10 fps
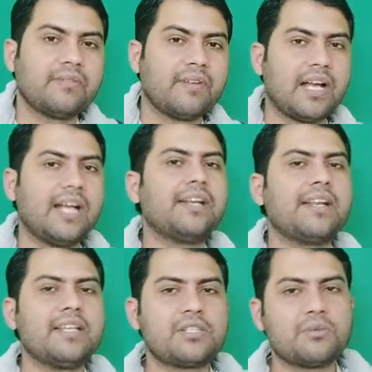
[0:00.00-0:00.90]
And
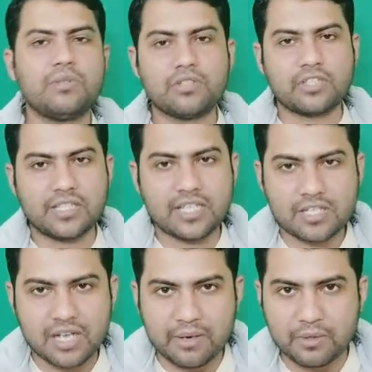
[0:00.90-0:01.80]
rest will suggest
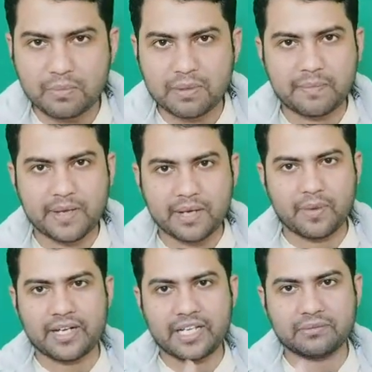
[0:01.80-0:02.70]
how to prepare,
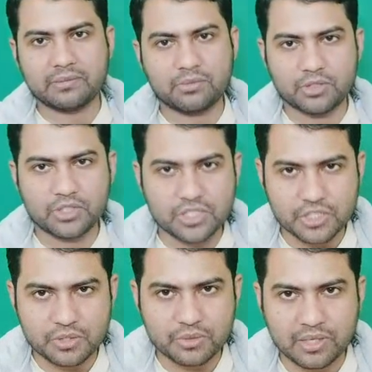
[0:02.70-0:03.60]
what type of questions
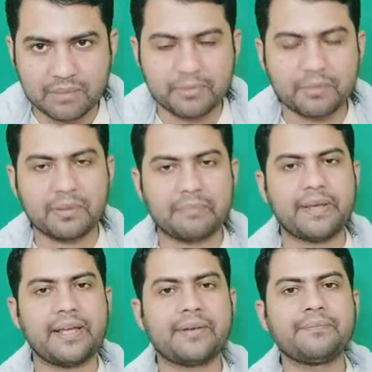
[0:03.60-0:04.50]
you have to
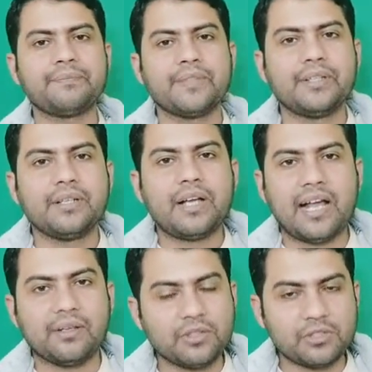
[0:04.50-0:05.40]
prepare.
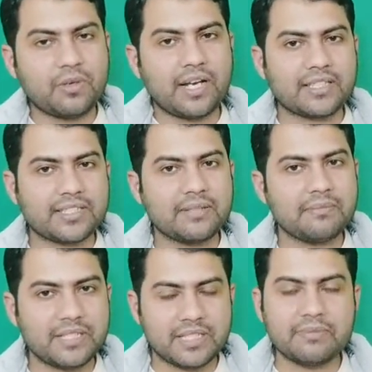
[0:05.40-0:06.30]
And those who are asking
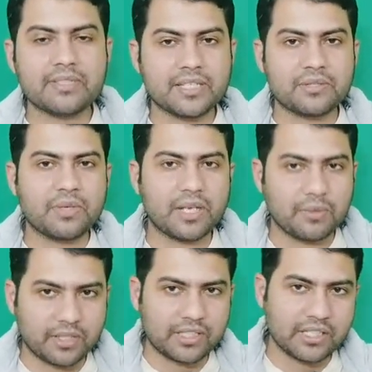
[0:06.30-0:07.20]
me tips, yes, we are
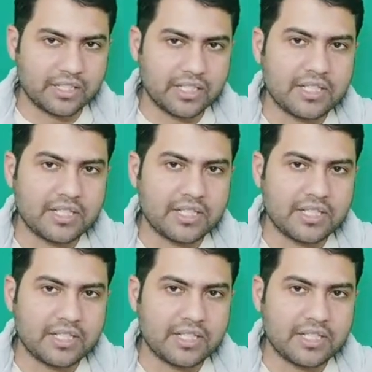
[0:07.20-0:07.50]
working on it.